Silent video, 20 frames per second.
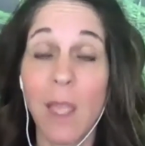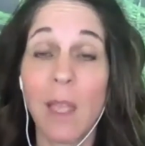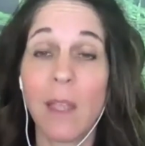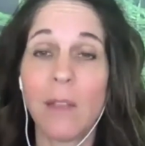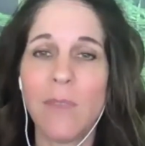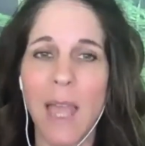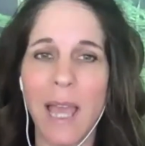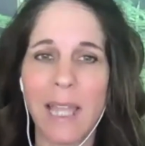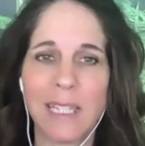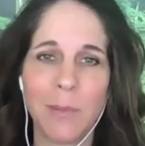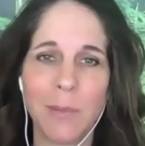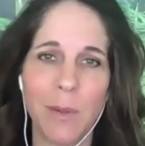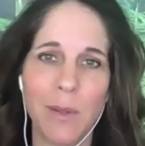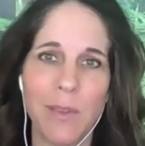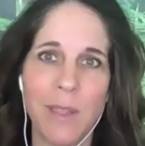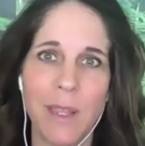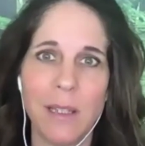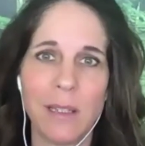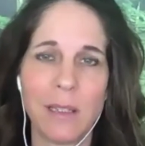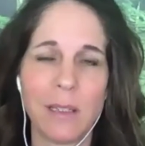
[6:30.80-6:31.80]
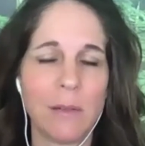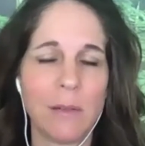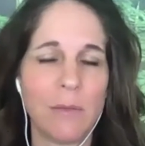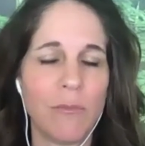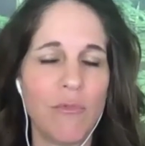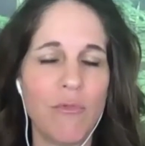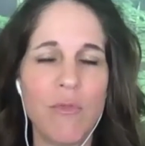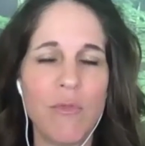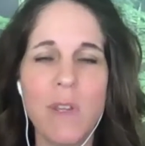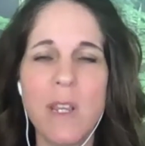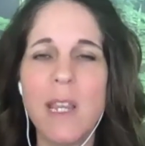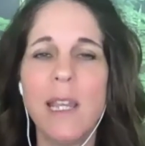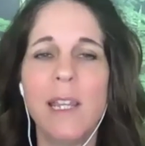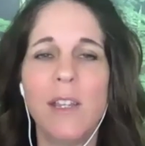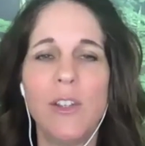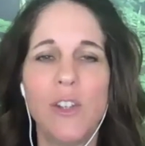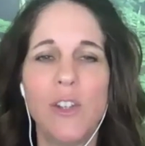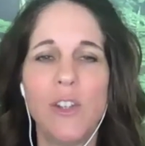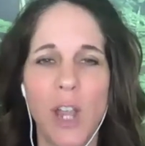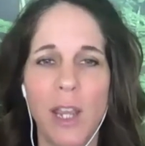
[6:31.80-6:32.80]
that's when things can really
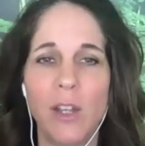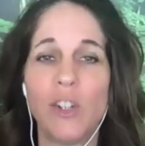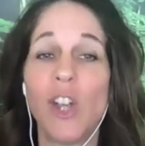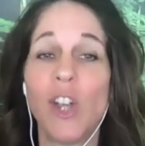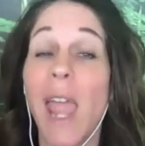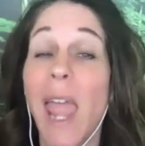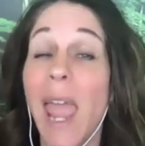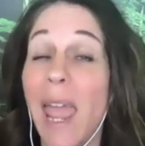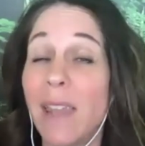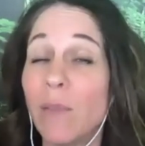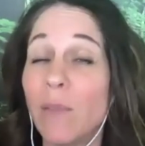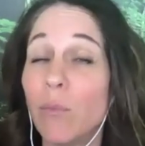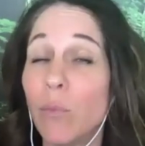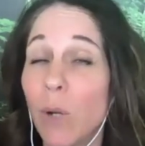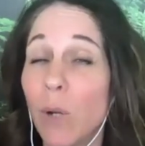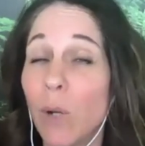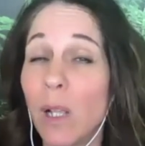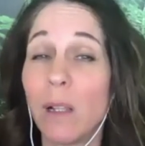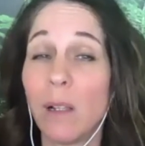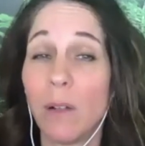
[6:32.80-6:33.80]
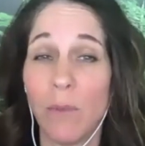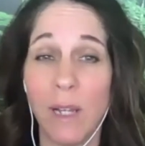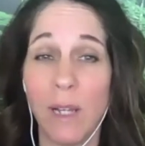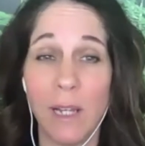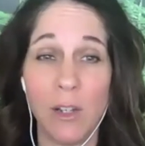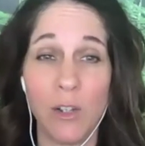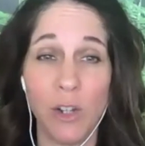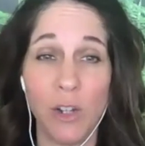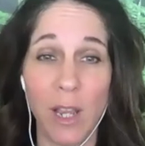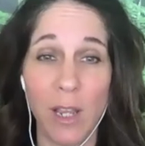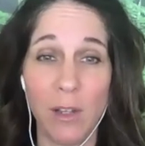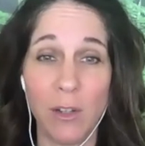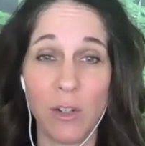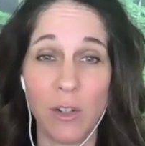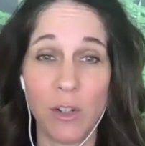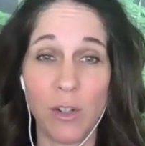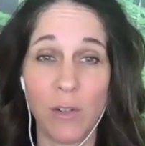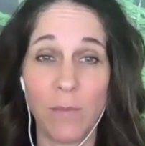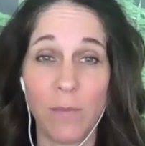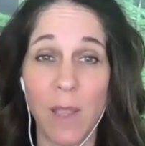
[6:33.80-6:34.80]
change and will really
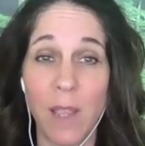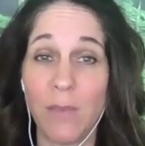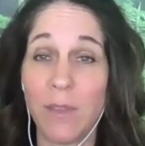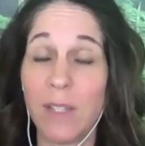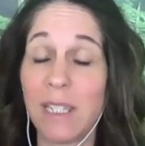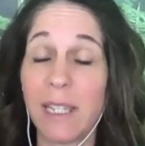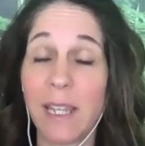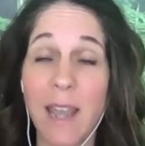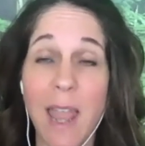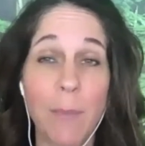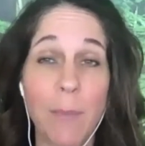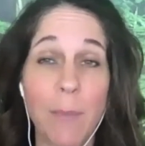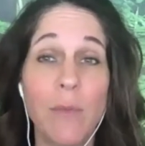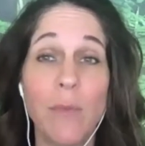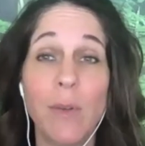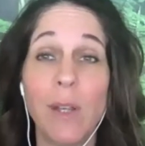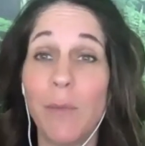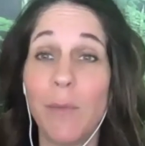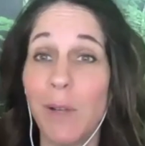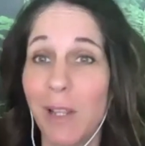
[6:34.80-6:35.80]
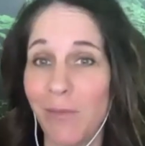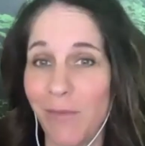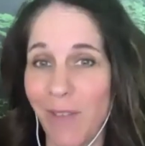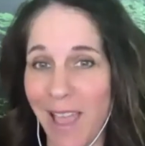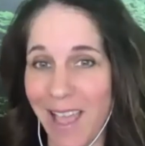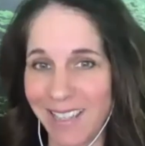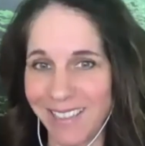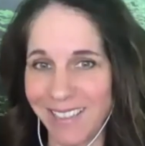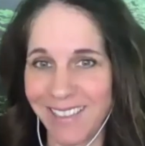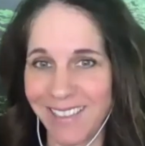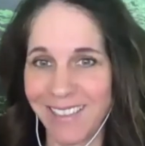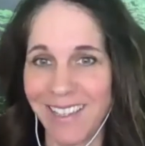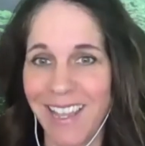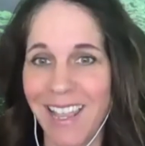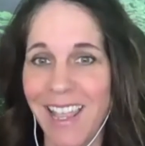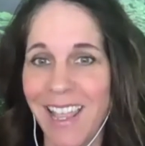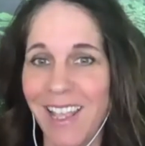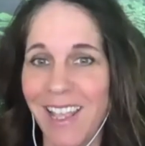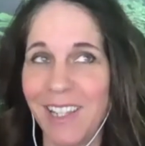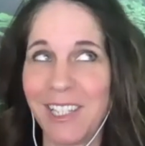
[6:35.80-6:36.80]
change. And this can happen really, really fast.
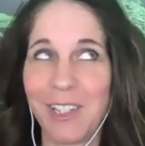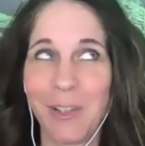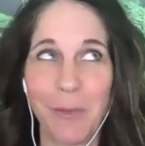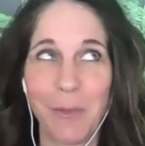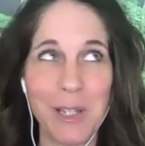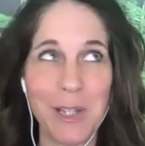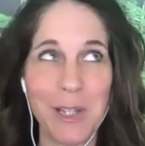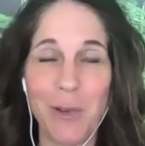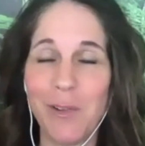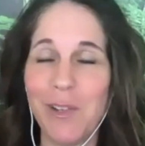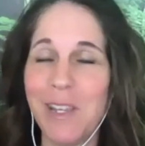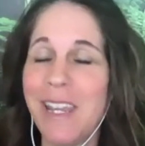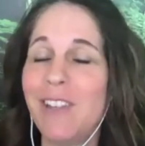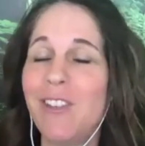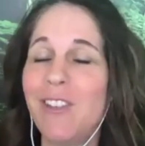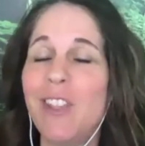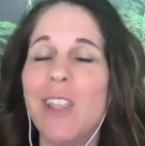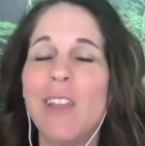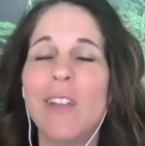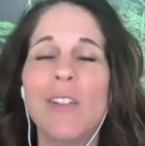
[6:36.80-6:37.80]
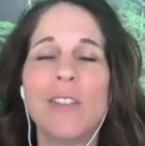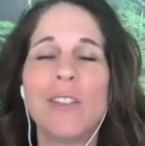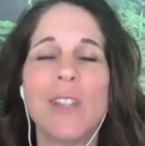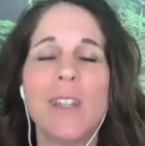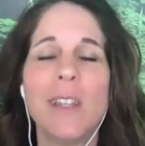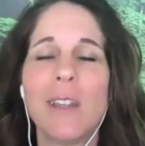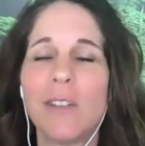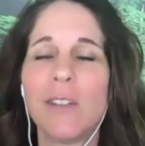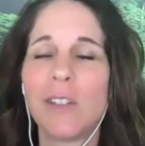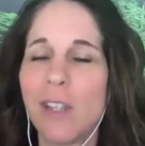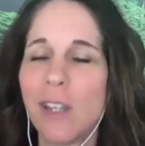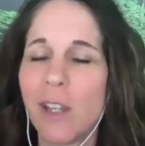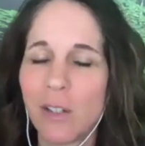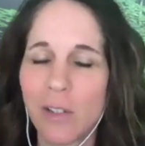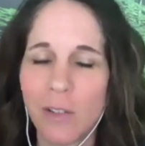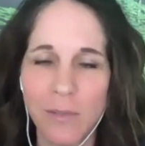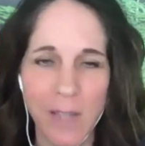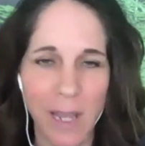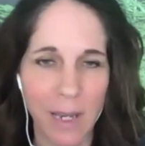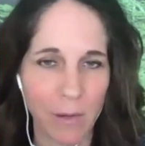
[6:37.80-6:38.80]
So we don't need years and years and years
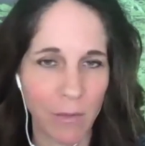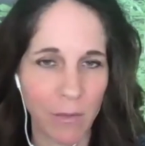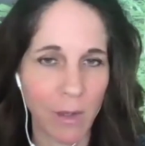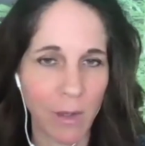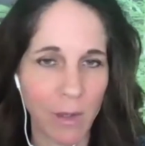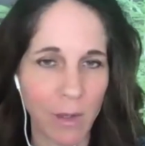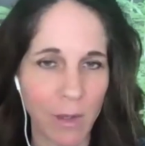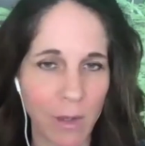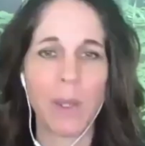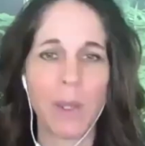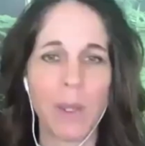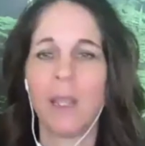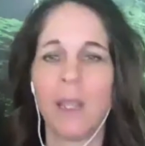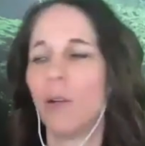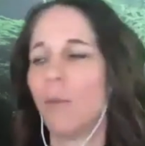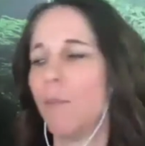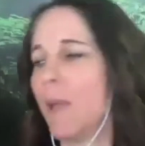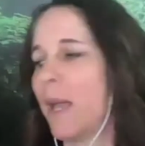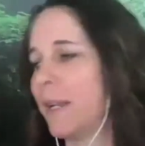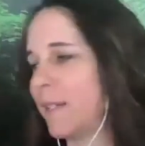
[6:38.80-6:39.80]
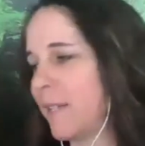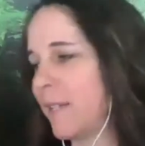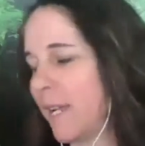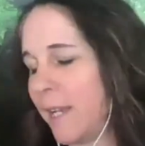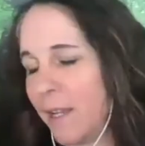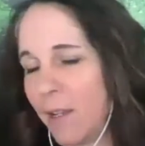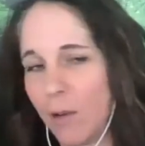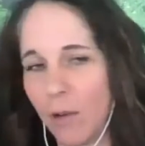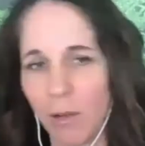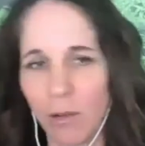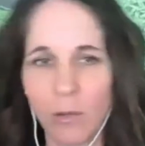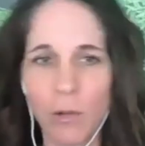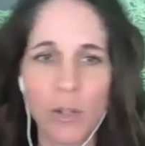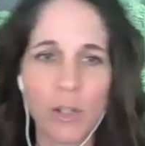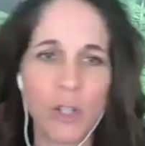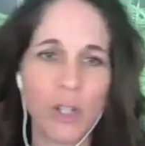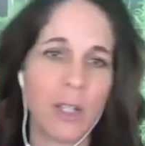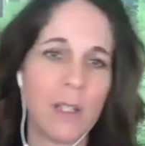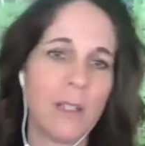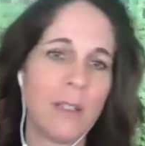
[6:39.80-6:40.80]
of psychotherapy or meditating on our
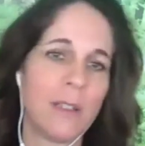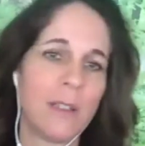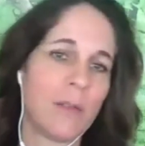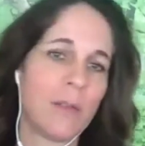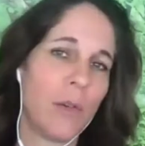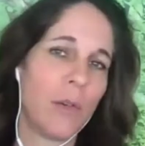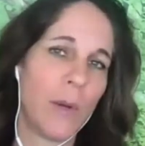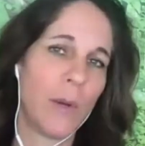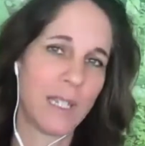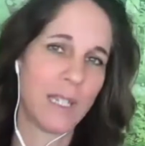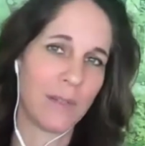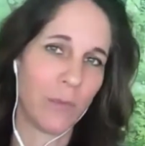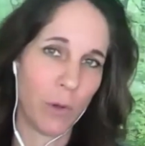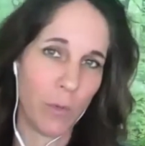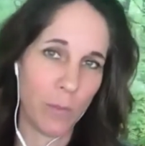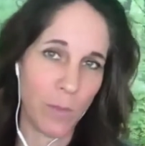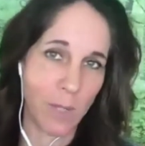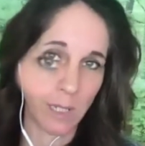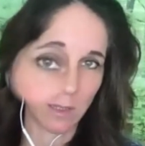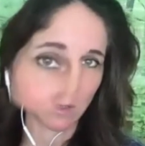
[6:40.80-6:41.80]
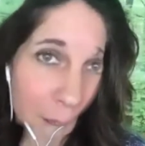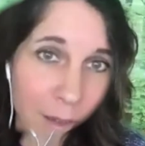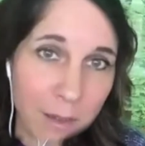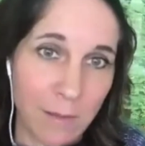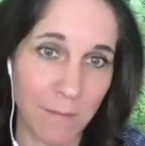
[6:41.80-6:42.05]
cushions to transform this.